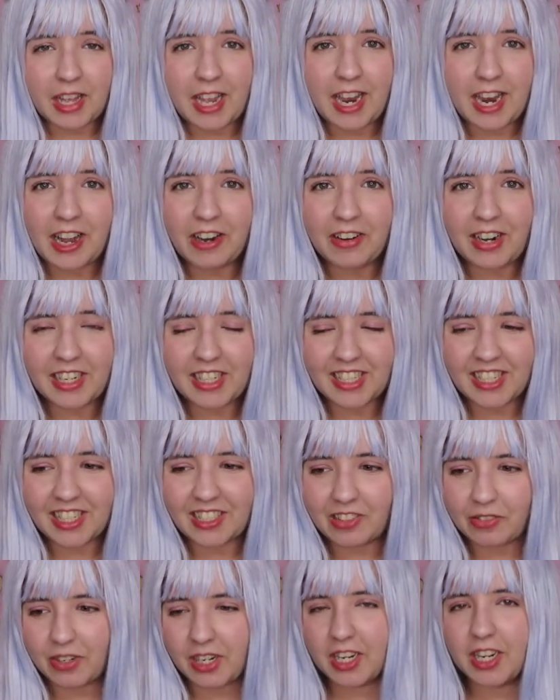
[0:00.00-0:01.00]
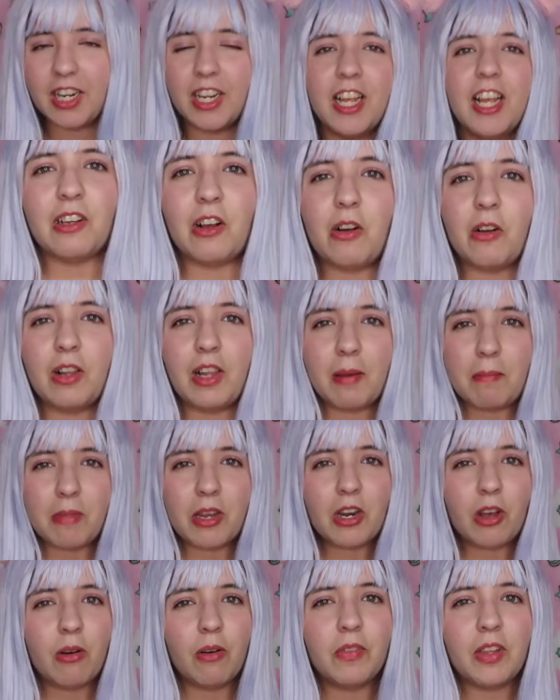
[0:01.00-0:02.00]
hair accessory. So let
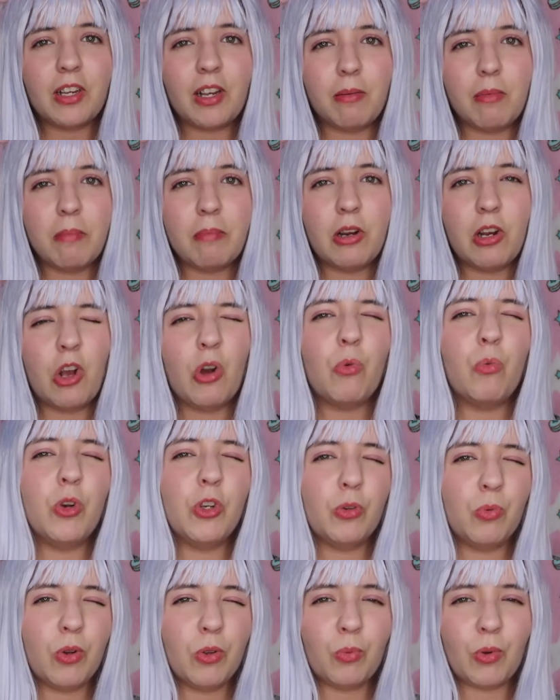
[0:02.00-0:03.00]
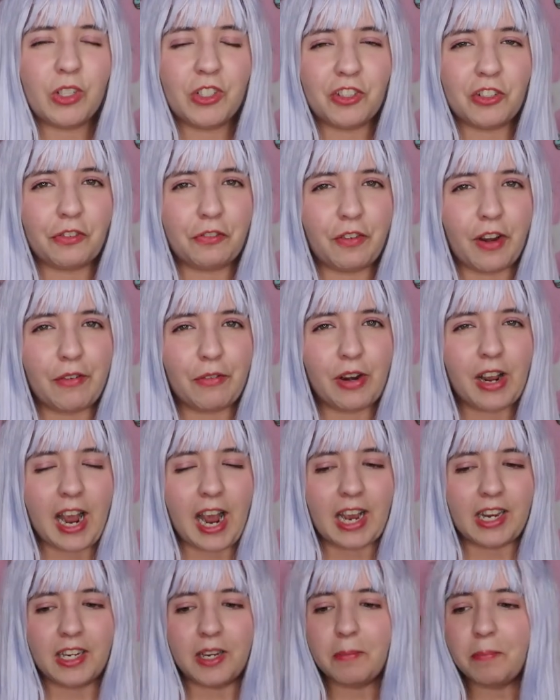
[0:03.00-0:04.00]
me know in the comment below which one was your favorite
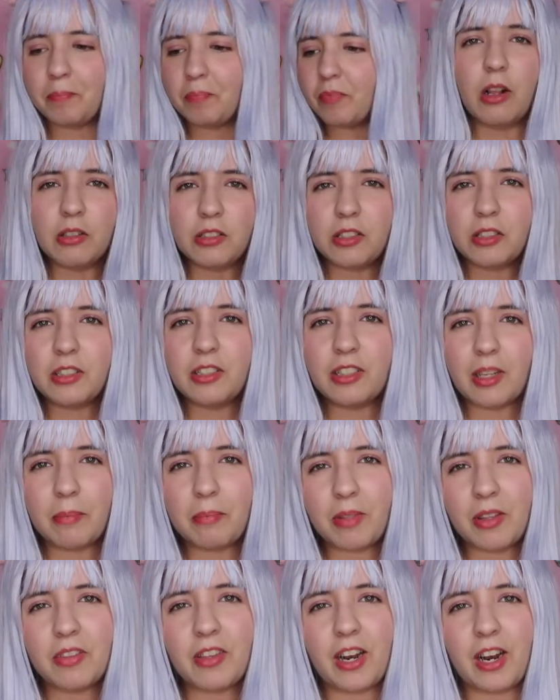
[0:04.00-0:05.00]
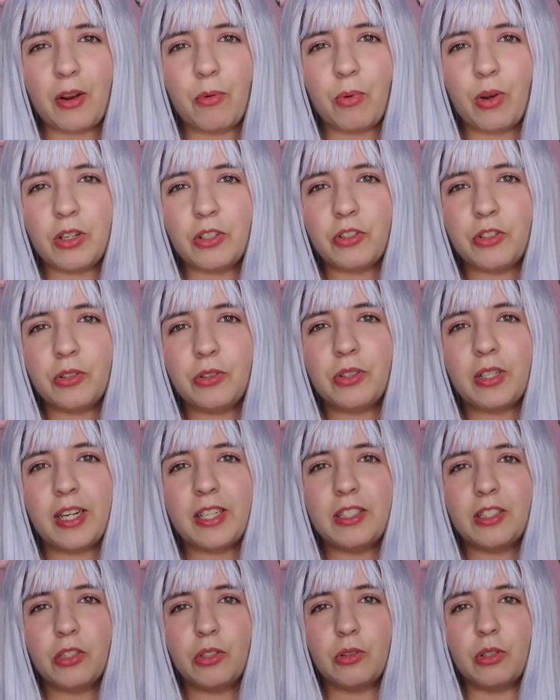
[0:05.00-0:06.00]
item. Also, something that I want you
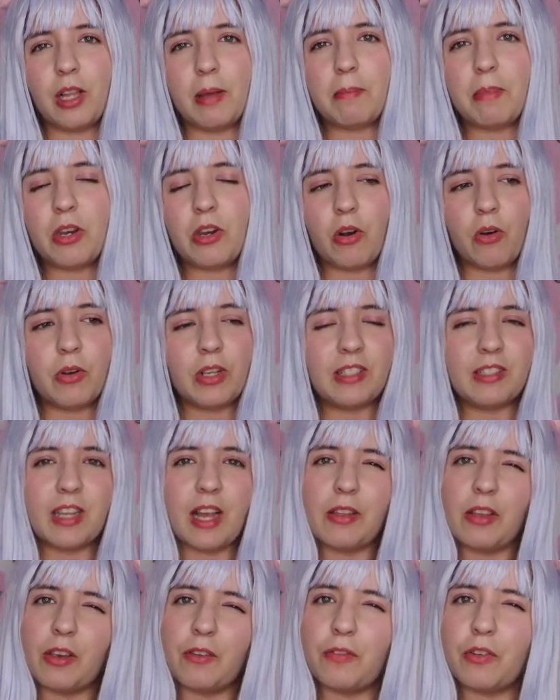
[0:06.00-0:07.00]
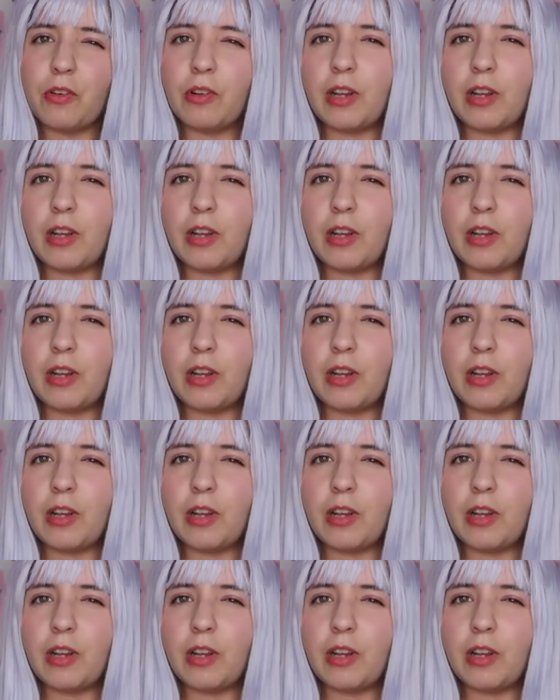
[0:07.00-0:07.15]
guys to let me know is that if